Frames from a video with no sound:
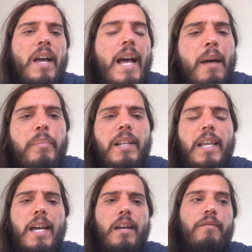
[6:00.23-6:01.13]
a happy
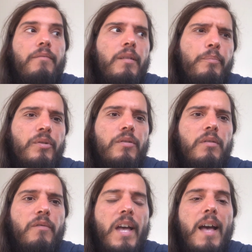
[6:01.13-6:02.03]
life, the
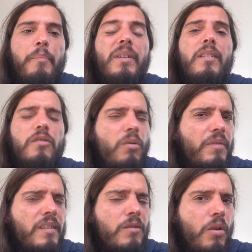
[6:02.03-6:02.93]
pursuit of happiness. All
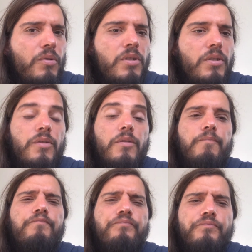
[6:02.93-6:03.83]
these notions,
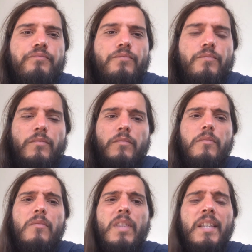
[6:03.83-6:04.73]

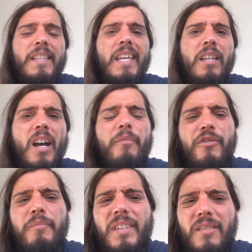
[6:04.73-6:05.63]
they come
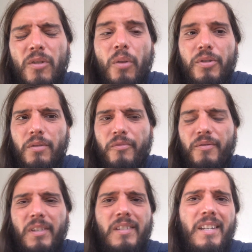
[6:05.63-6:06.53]
from this notion,
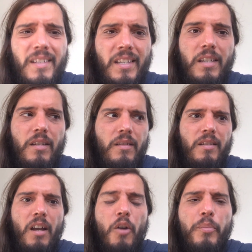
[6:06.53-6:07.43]
from this idea,
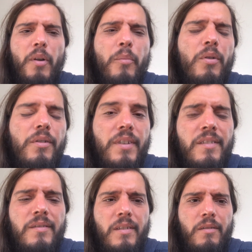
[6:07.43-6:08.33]
this our primordial
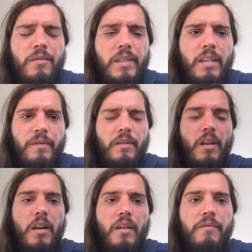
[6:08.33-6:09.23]
instinct to live and
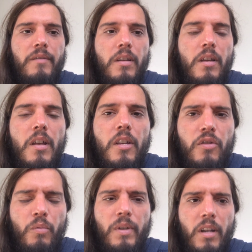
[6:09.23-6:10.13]
love.
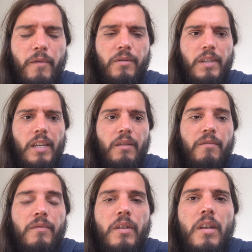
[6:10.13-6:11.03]
So we love to live,